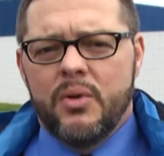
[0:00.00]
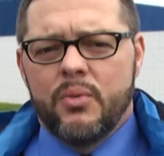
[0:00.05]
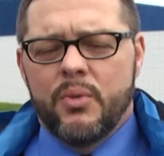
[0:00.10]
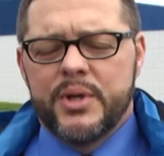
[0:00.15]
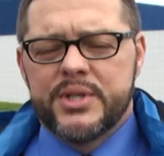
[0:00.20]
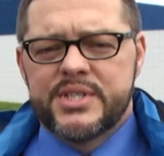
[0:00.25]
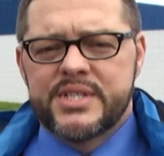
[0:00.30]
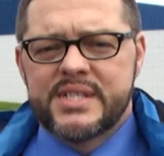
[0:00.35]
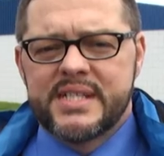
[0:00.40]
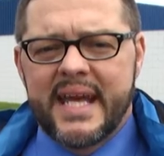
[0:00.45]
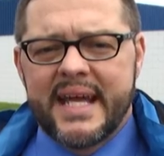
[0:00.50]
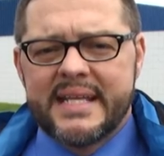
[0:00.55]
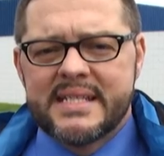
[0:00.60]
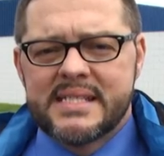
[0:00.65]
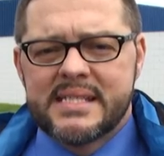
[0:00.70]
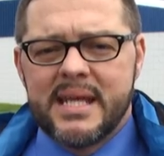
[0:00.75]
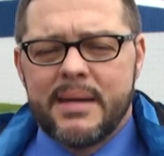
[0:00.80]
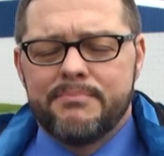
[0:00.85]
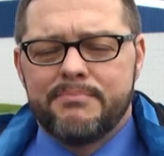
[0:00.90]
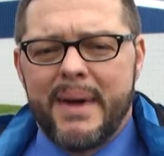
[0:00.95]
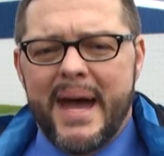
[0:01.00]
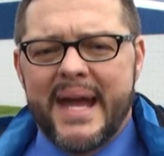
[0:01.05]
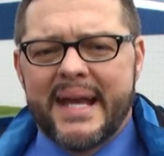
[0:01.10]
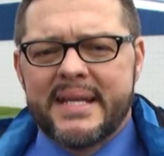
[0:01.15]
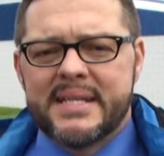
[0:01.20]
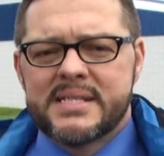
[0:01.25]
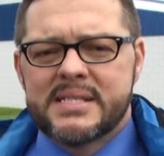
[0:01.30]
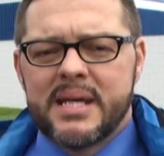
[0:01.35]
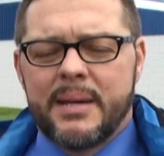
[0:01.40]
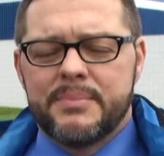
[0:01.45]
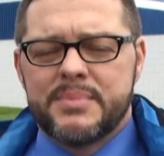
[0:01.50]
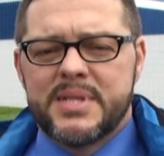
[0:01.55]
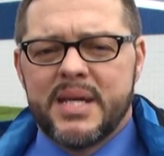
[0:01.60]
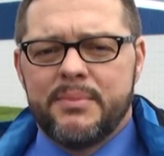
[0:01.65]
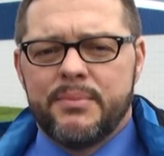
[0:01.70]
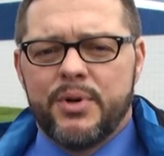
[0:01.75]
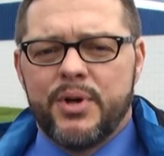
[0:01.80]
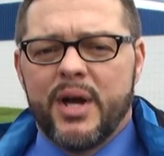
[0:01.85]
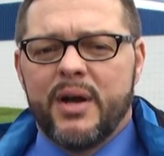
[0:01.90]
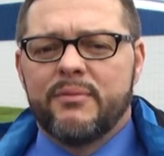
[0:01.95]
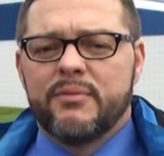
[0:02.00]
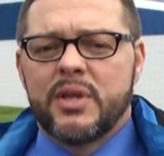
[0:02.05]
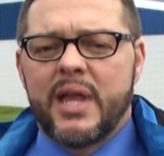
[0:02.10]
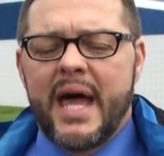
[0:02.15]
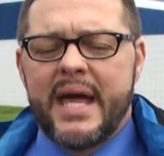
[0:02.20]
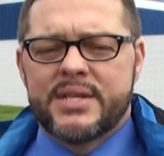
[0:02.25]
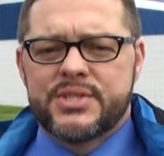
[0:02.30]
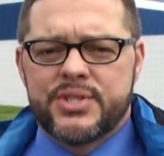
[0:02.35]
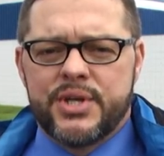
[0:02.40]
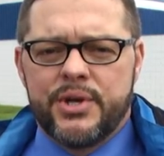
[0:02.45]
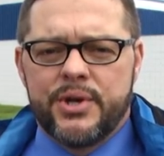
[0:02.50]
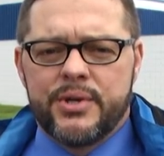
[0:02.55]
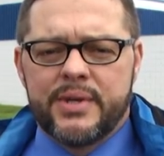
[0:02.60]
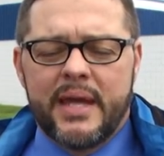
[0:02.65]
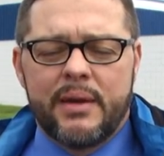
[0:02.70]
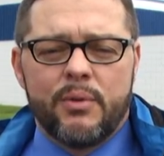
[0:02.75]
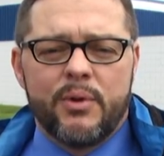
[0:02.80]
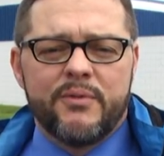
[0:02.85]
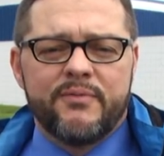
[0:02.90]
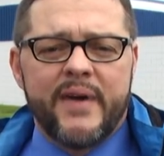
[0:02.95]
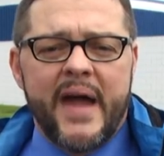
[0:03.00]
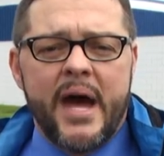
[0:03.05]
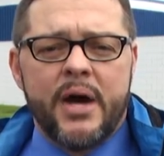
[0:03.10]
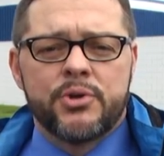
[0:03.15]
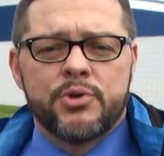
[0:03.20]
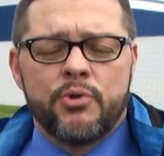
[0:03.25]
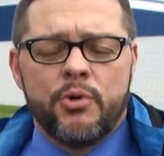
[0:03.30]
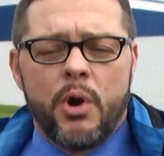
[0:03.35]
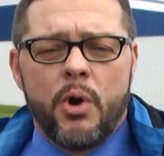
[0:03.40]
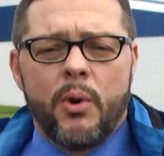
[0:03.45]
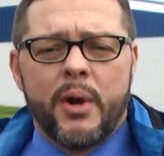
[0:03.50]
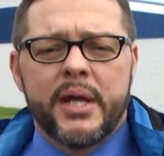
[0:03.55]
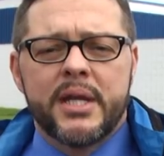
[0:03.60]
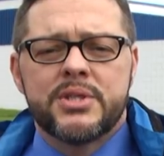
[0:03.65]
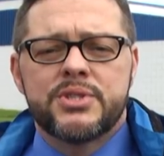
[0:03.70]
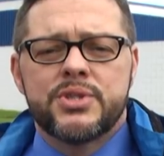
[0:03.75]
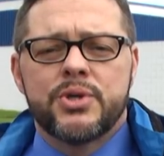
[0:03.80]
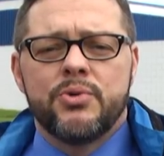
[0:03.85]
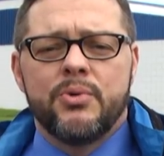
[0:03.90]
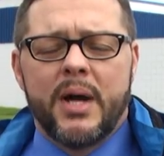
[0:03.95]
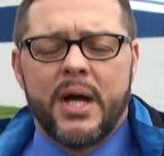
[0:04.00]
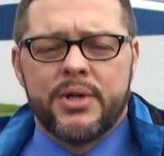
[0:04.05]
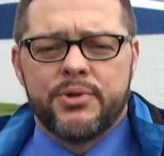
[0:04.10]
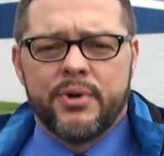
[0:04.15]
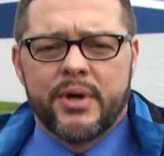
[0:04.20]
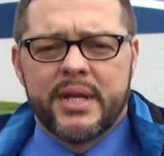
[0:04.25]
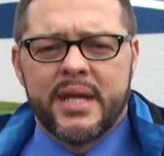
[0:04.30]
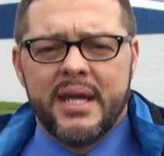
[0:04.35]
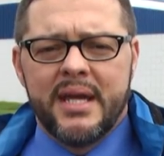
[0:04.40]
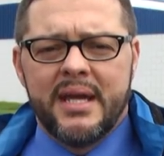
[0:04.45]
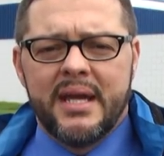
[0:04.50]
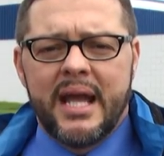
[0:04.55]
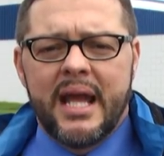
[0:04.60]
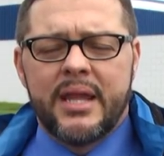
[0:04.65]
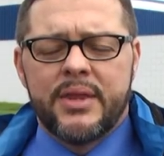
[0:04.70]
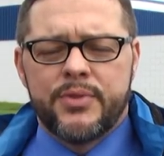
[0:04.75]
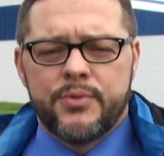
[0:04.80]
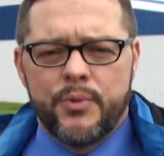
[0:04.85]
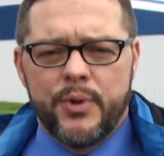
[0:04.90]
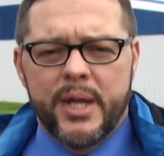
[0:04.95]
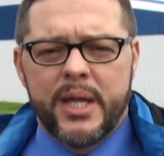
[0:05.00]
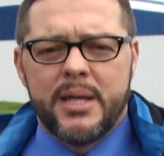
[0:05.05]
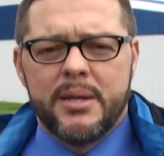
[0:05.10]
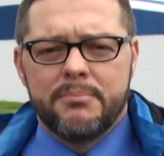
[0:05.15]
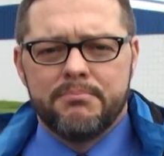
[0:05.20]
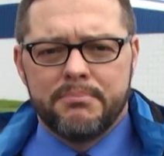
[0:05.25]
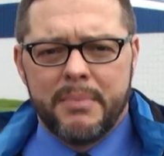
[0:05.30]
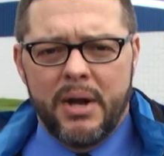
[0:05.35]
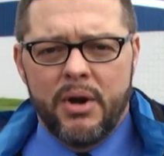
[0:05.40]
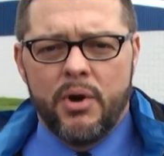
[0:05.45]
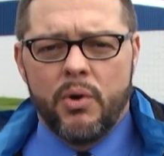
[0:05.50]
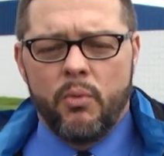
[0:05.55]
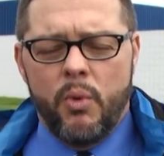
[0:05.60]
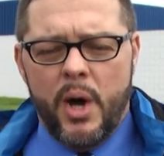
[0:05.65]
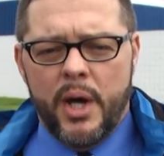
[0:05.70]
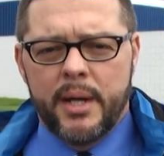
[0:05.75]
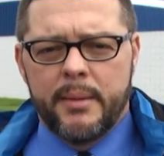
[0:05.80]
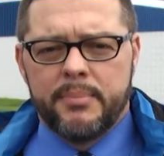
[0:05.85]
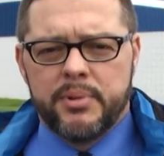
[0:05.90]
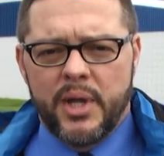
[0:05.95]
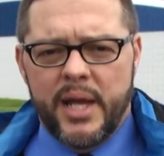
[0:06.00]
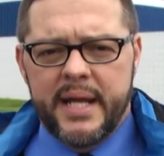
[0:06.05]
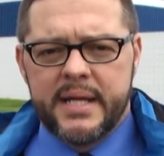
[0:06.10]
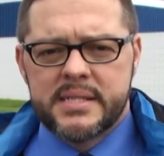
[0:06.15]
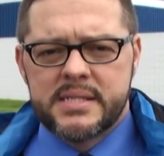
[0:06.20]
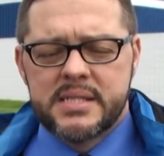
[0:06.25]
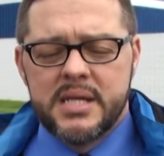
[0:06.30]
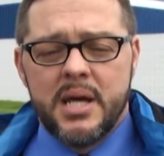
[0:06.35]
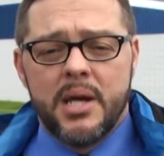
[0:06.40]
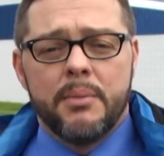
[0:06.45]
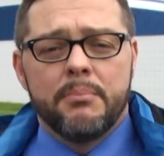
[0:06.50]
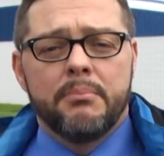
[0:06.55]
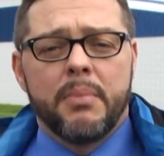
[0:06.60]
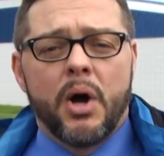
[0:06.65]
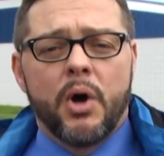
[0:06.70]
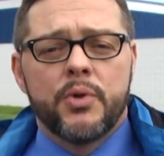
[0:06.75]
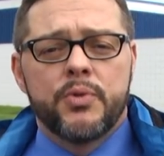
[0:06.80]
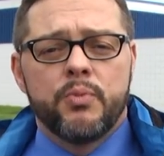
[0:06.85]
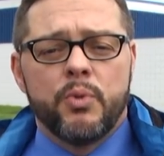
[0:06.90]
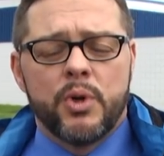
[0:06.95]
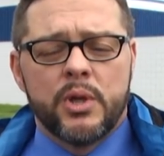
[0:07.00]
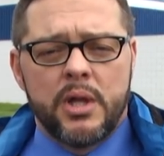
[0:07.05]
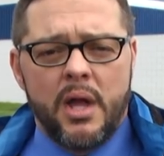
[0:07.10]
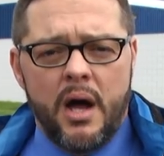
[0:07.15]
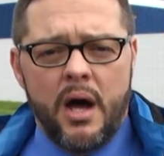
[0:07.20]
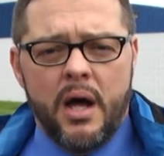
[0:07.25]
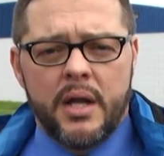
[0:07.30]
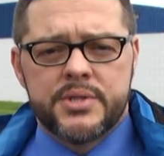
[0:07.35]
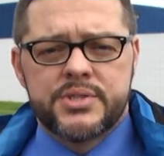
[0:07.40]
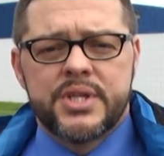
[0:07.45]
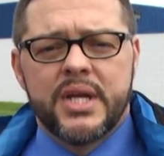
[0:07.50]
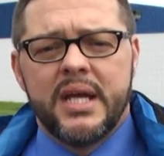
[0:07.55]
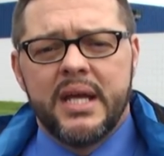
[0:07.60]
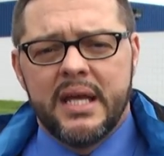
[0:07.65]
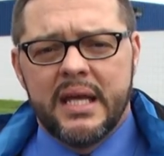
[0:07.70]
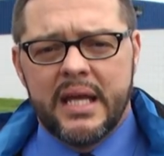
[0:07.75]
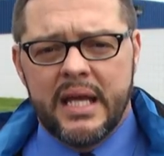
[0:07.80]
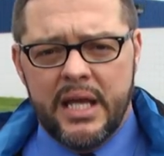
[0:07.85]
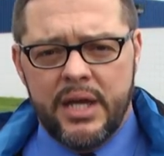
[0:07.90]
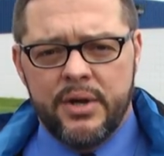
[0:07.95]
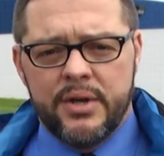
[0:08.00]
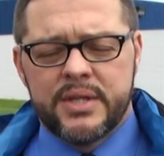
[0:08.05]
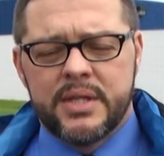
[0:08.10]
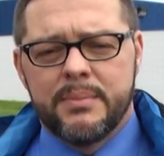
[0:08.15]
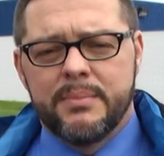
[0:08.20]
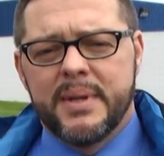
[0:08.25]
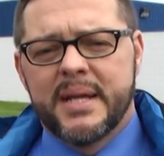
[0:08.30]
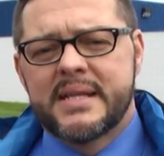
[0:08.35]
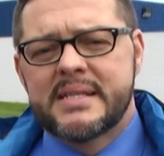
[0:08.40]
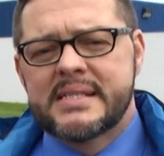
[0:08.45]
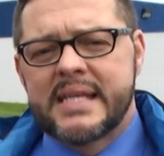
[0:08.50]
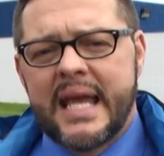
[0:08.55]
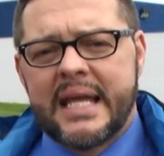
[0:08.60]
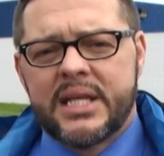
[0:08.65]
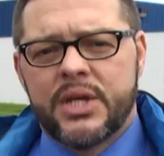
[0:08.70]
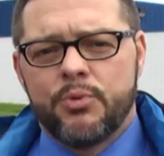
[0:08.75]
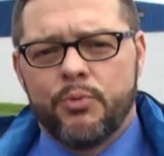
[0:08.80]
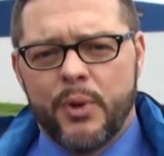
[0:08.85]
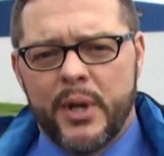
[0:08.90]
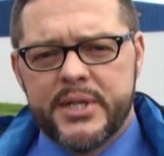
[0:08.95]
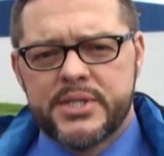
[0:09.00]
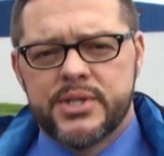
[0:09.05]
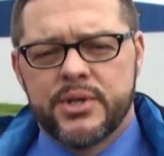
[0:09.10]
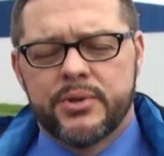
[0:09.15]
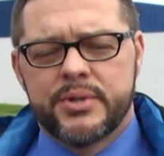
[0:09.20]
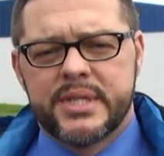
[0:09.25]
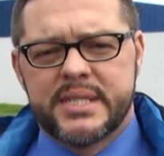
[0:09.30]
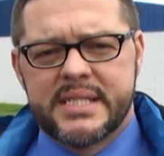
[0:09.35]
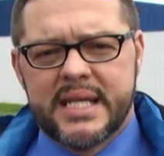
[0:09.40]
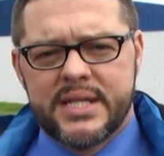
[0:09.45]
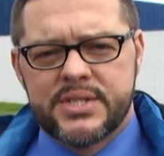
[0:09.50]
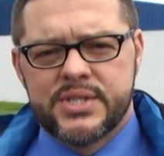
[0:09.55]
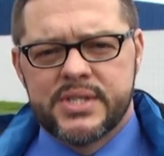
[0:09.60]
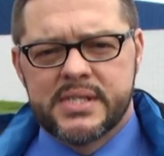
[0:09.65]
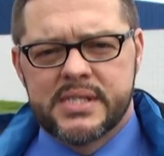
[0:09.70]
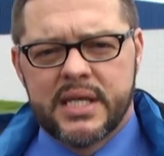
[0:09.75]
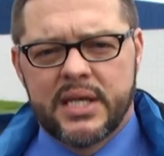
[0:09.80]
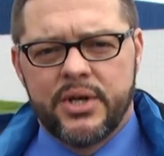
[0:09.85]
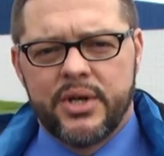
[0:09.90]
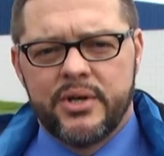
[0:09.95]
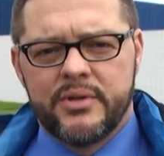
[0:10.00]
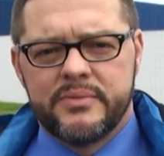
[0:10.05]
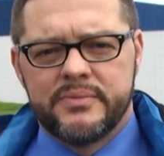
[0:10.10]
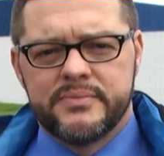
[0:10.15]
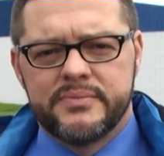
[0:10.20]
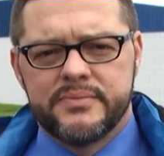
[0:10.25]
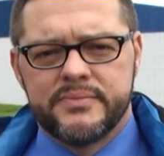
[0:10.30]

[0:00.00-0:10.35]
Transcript: which states that back in September of last year they were found growing 203 marijuana plants. Both were lodged here at the Big Sandy Regional Detention Center.